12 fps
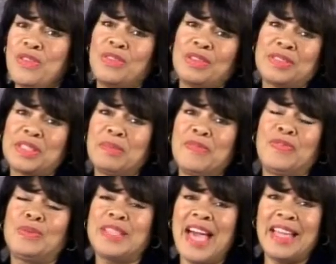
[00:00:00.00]
I know there's some
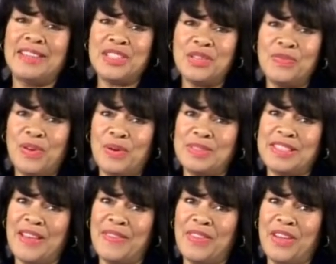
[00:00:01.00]
of you talented
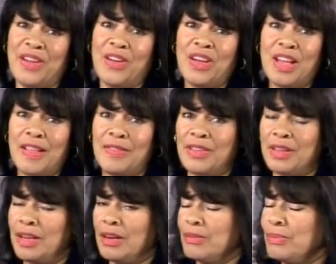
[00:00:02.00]
folks out there
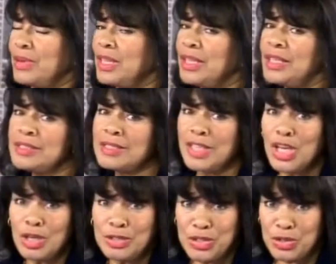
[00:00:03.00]
that are really into
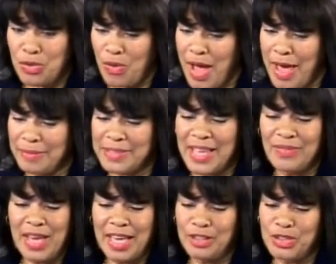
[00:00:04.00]
the arts and crafts.
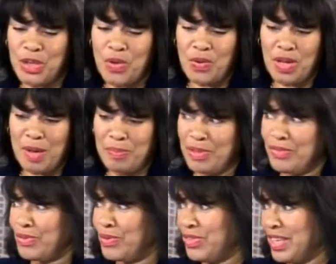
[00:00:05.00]
I've got to show you a couple
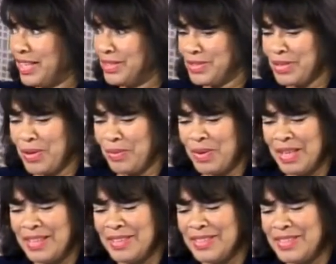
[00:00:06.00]
of her things. So
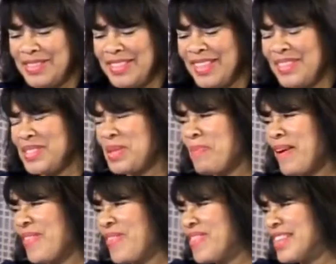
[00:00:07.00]
mm-hmm. tell us
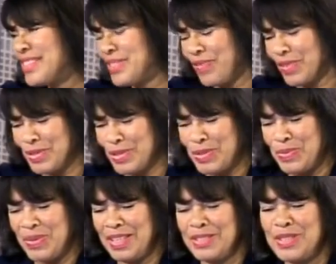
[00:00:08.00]
about this sure,
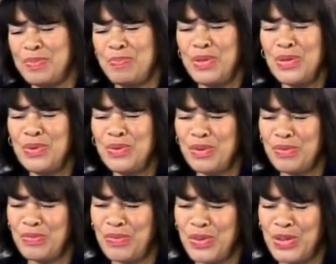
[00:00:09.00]
first this, is Uh, um,
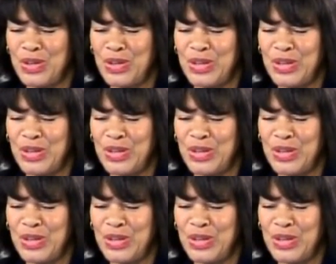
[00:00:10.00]
beautiful.